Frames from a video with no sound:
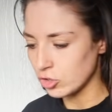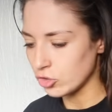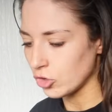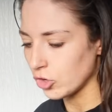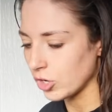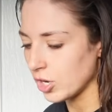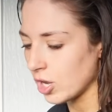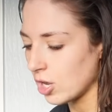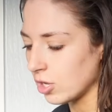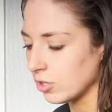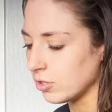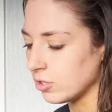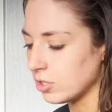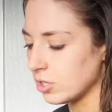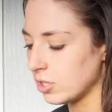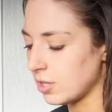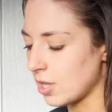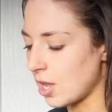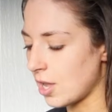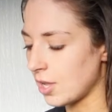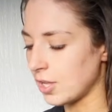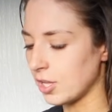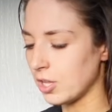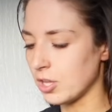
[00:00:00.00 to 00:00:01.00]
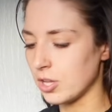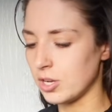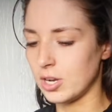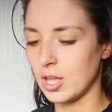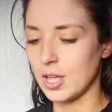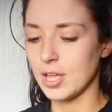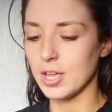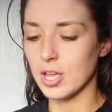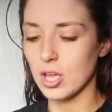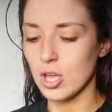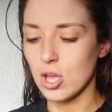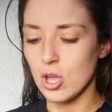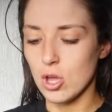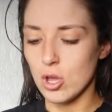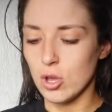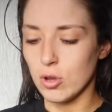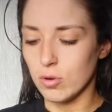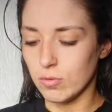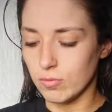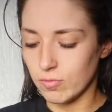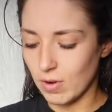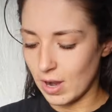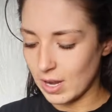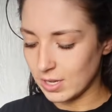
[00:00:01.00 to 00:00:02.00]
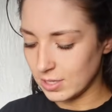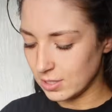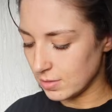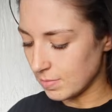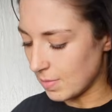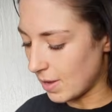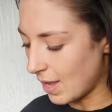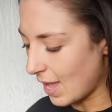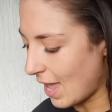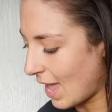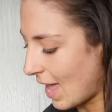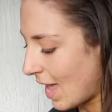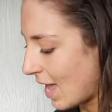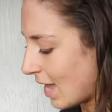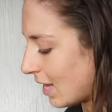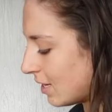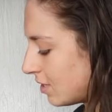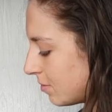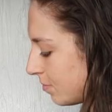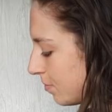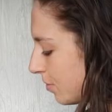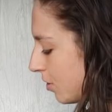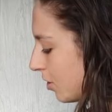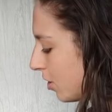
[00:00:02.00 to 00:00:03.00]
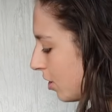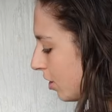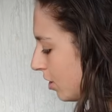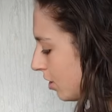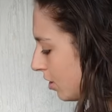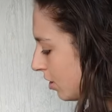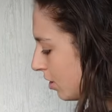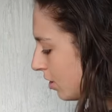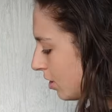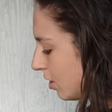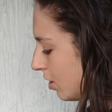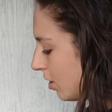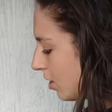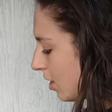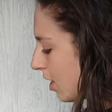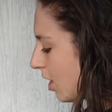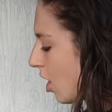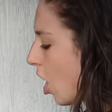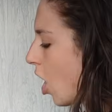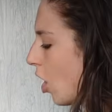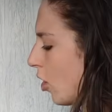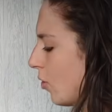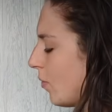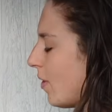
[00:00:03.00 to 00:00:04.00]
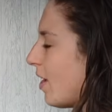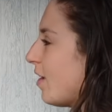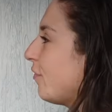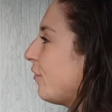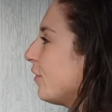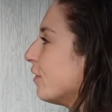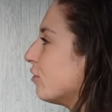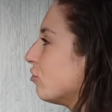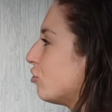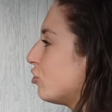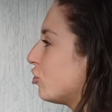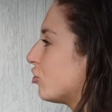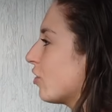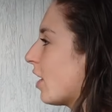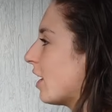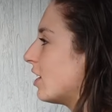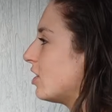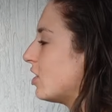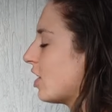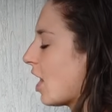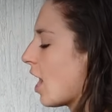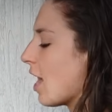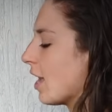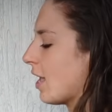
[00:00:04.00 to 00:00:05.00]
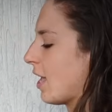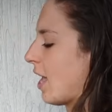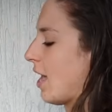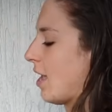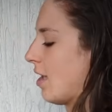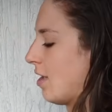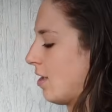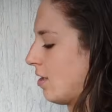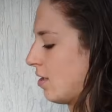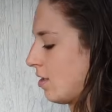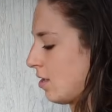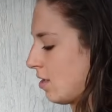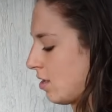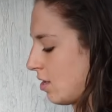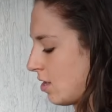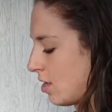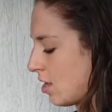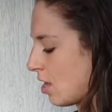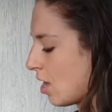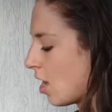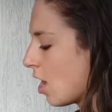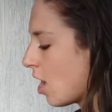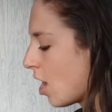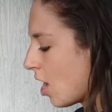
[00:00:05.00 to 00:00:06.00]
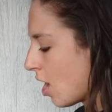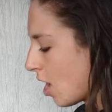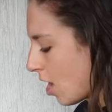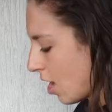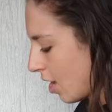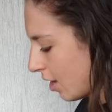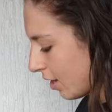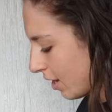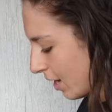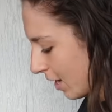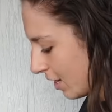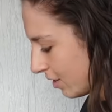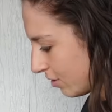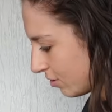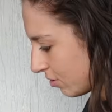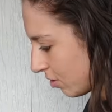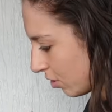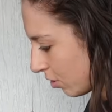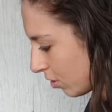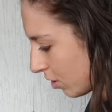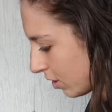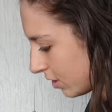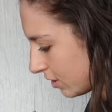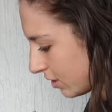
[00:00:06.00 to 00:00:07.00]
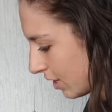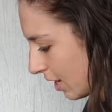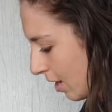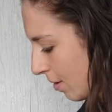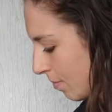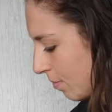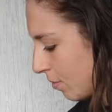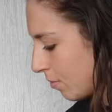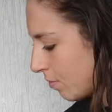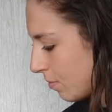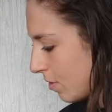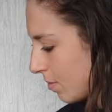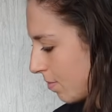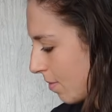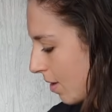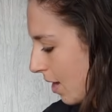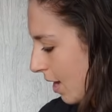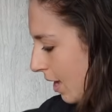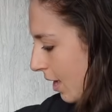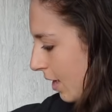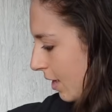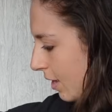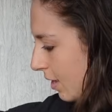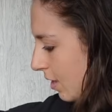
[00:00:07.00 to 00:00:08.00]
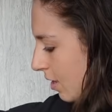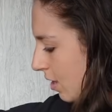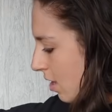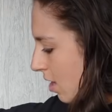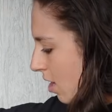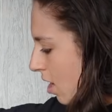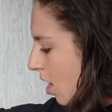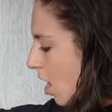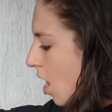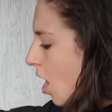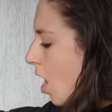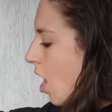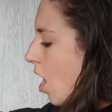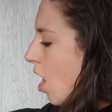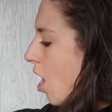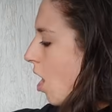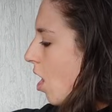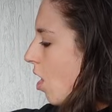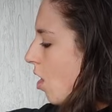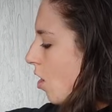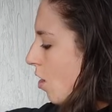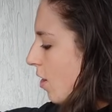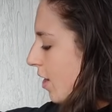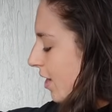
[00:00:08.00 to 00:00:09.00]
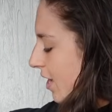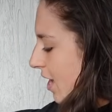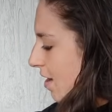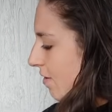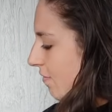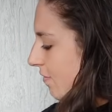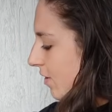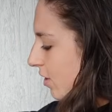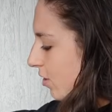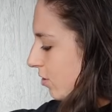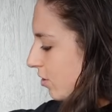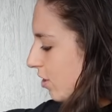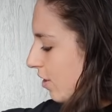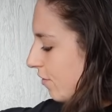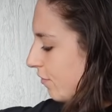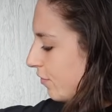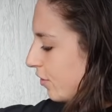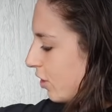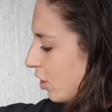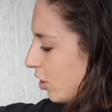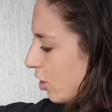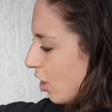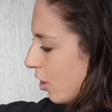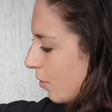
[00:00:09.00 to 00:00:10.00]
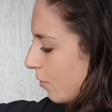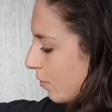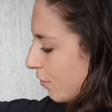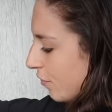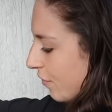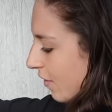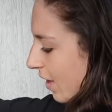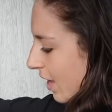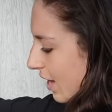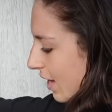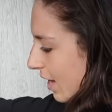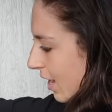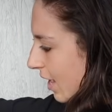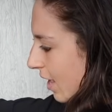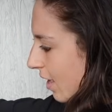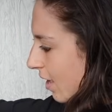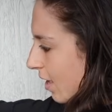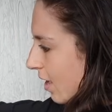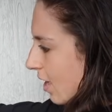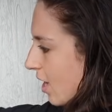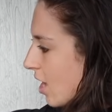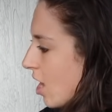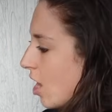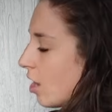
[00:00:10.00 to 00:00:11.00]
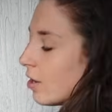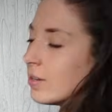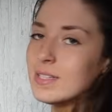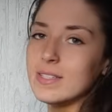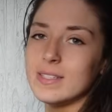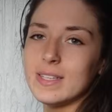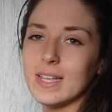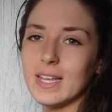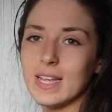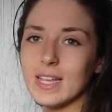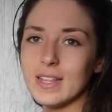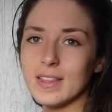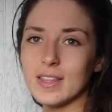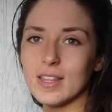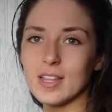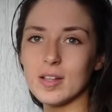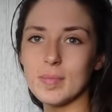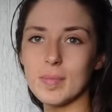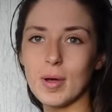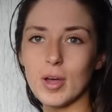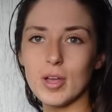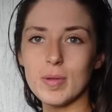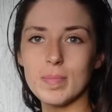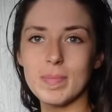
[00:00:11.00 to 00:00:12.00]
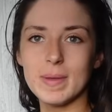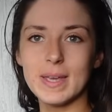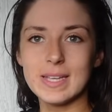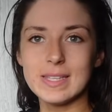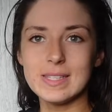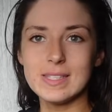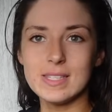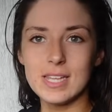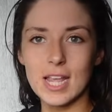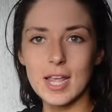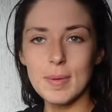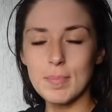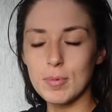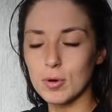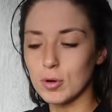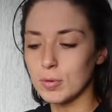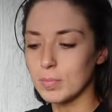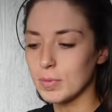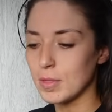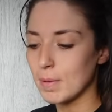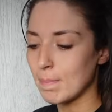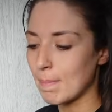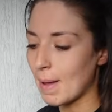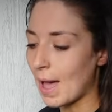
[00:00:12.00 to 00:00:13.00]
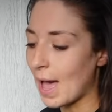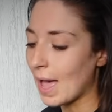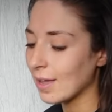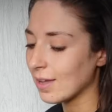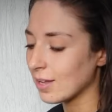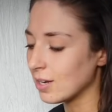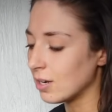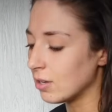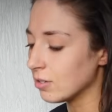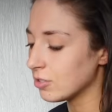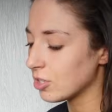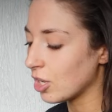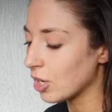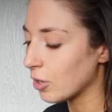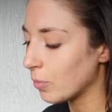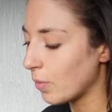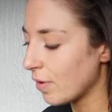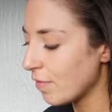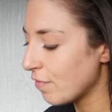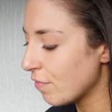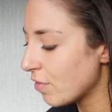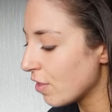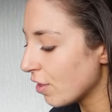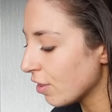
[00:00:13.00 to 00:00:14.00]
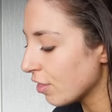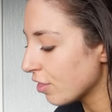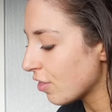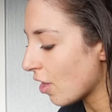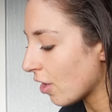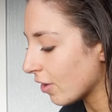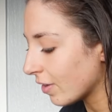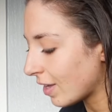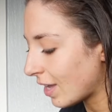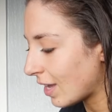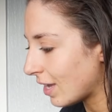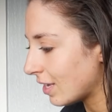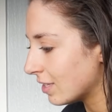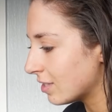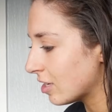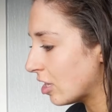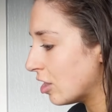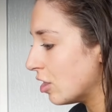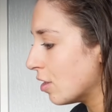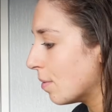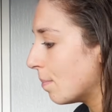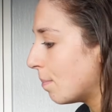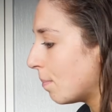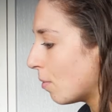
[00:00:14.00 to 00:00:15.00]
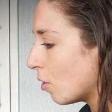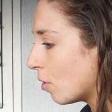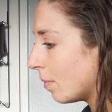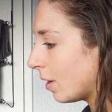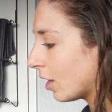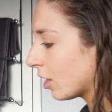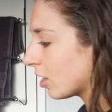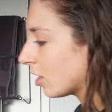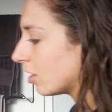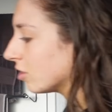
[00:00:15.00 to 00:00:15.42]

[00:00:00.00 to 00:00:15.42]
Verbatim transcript: to try it on so that I can like rest my head. But uh, oh, it feels stretchy. Okay, okay, it's not got a zip up the back. Oh, okay, thank God. I feel like I will fit in it. I was thinking that there might be a zip up the back, and I was like, with the thighs and the bum, like